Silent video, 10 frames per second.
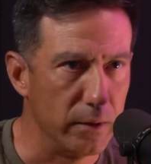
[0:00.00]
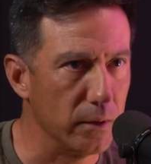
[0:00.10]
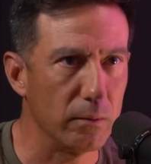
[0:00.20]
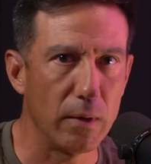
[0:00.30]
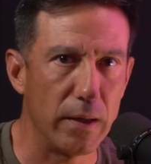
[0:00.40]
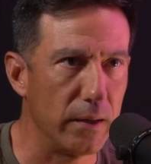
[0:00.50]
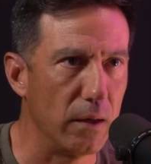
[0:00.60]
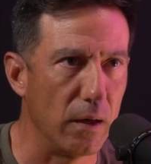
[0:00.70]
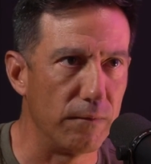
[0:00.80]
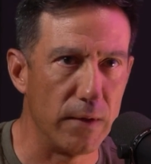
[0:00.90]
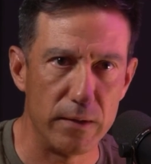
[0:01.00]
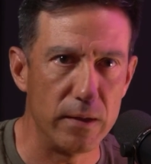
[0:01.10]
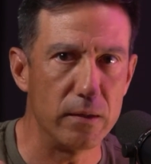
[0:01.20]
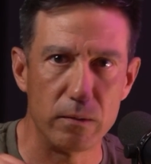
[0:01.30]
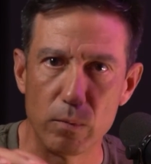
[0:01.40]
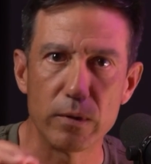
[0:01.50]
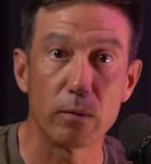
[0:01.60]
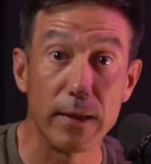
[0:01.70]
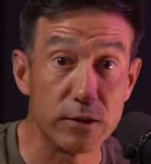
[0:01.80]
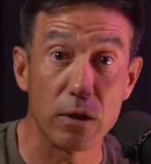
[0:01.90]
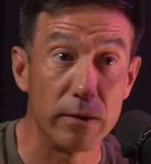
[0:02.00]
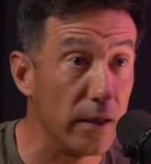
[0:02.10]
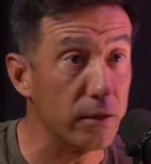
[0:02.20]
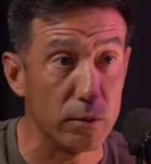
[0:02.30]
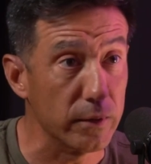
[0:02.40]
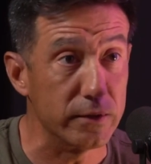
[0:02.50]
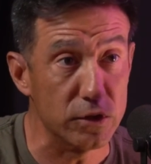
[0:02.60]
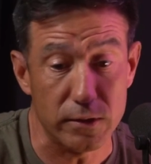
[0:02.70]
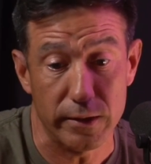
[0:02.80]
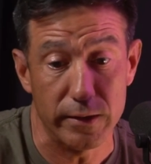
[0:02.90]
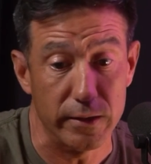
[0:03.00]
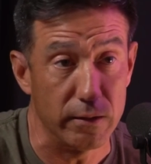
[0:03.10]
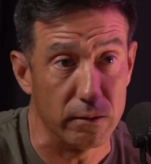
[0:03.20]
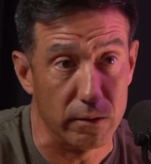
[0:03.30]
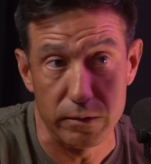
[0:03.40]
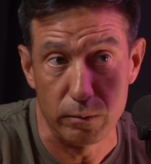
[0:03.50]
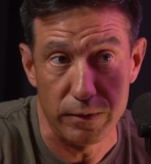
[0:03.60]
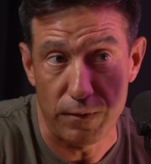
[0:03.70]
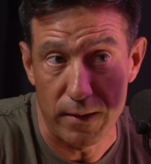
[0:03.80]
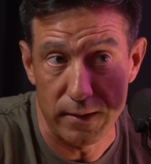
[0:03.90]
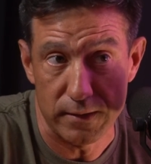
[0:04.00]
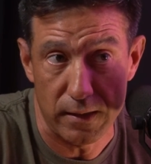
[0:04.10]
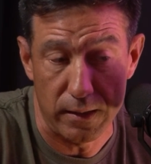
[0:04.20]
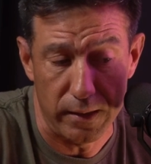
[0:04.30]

You're going to write it off, and then when the rates go down, you'll just like any other loan, you'll refinance that later.